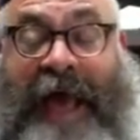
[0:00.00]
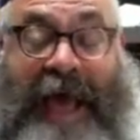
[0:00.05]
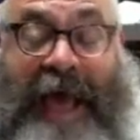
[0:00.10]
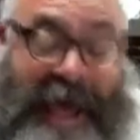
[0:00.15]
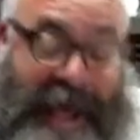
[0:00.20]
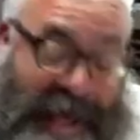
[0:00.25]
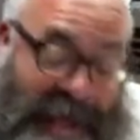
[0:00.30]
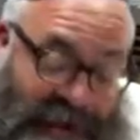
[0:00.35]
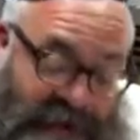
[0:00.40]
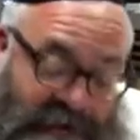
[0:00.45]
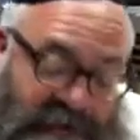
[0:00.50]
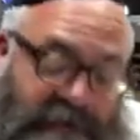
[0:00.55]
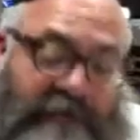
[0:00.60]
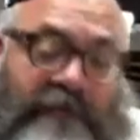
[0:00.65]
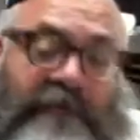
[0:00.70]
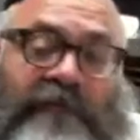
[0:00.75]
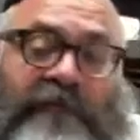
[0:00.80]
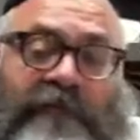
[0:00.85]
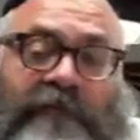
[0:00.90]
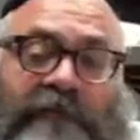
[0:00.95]
And
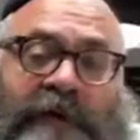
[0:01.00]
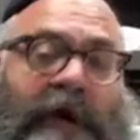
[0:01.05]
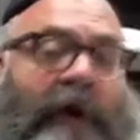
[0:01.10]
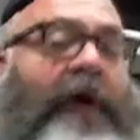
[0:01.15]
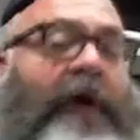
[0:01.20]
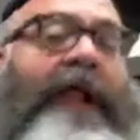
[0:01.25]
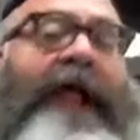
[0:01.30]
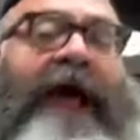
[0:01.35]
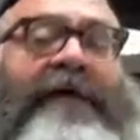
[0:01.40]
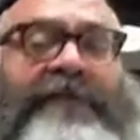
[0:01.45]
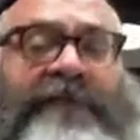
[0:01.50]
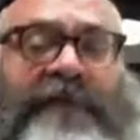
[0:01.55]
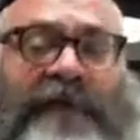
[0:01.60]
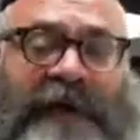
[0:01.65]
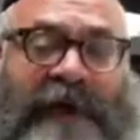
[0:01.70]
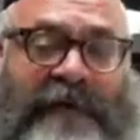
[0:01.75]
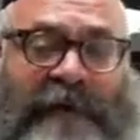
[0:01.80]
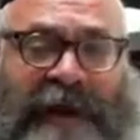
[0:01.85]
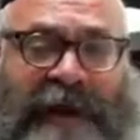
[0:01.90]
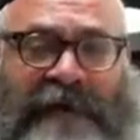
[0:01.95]
we all have to
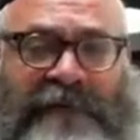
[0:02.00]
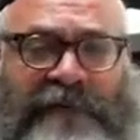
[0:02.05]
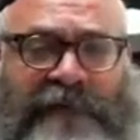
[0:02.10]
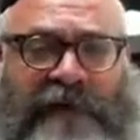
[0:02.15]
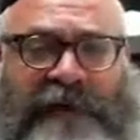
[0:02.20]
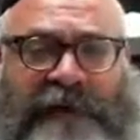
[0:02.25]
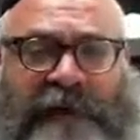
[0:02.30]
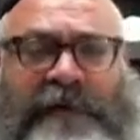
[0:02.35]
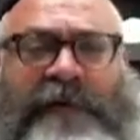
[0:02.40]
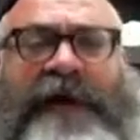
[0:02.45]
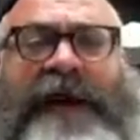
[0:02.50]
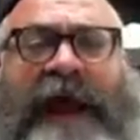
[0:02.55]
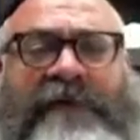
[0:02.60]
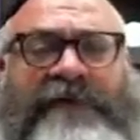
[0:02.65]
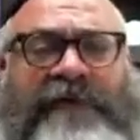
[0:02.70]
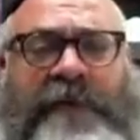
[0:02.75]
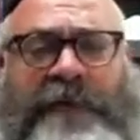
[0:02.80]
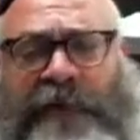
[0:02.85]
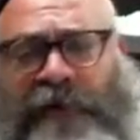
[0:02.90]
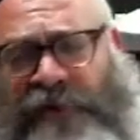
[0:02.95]
get ready for it. And we're going to
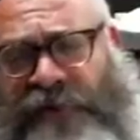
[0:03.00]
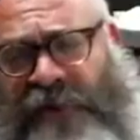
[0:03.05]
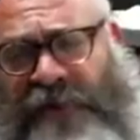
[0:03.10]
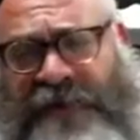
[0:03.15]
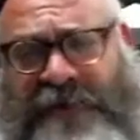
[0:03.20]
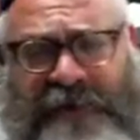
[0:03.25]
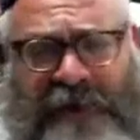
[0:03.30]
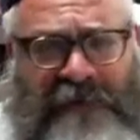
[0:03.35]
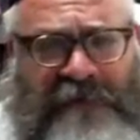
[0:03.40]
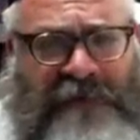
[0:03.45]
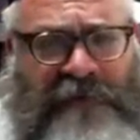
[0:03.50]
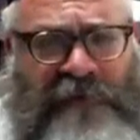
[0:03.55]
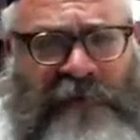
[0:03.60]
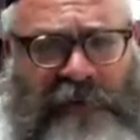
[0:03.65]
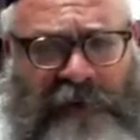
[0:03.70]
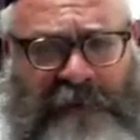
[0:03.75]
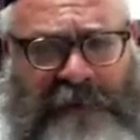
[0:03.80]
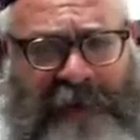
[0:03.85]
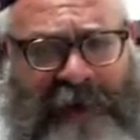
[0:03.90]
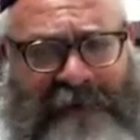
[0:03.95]
have to push ourselves to
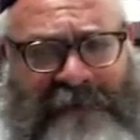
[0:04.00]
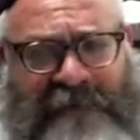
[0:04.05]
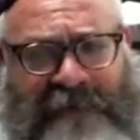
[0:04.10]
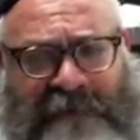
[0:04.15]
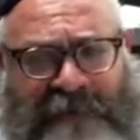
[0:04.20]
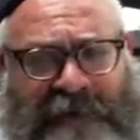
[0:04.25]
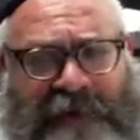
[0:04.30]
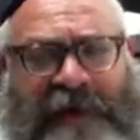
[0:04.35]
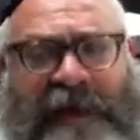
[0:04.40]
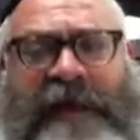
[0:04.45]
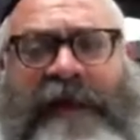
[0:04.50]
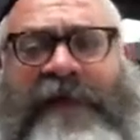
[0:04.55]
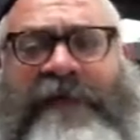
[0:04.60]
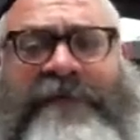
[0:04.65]
it possibly.